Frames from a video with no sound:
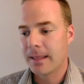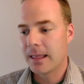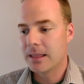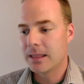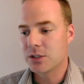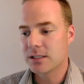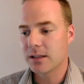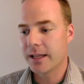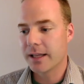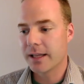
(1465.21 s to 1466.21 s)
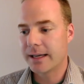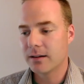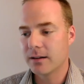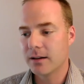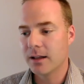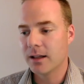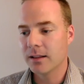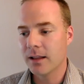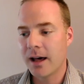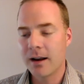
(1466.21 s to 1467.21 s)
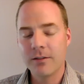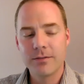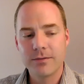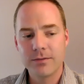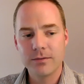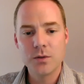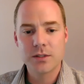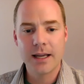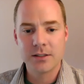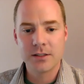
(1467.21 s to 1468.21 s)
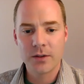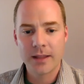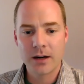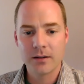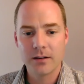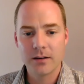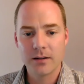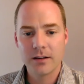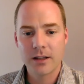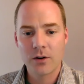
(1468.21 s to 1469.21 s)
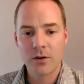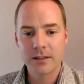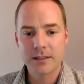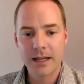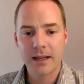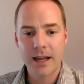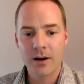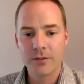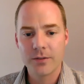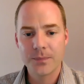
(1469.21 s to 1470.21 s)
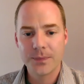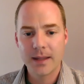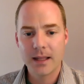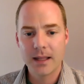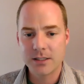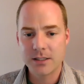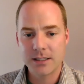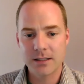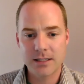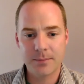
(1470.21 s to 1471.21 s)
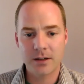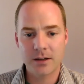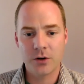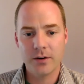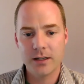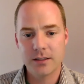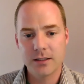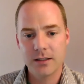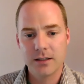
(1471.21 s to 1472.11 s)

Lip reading: There's just like a lot of loose ends, that aren't taken care of. Are you seeing the same thing on your end?